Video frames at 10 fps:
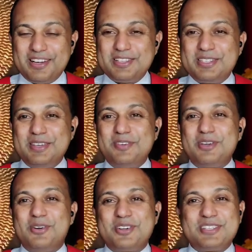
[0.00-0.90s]
are
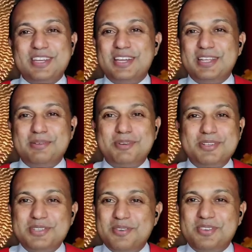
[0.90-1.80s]
receiving constantly the
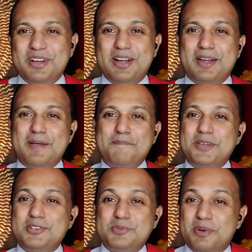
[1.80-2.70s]
mercy of God
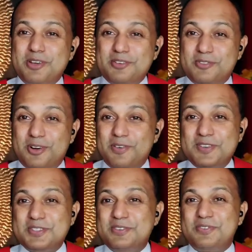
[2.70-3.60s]
in spite of all
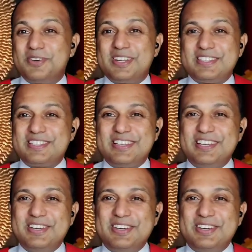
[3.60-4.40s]
our sinfulness.